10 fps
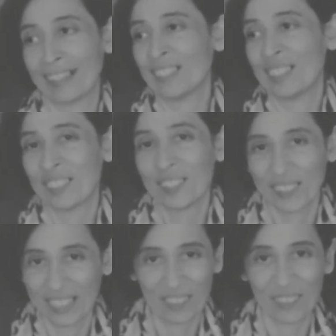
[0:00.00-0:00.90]
is
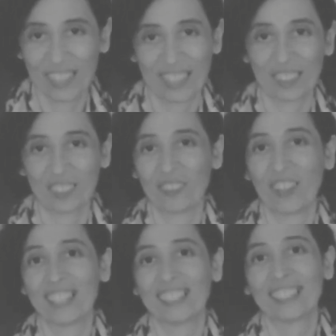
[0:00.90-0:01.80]
so difficult to
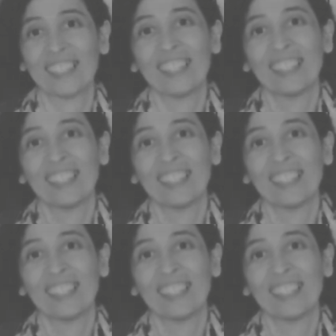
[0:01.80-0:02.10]
imagine,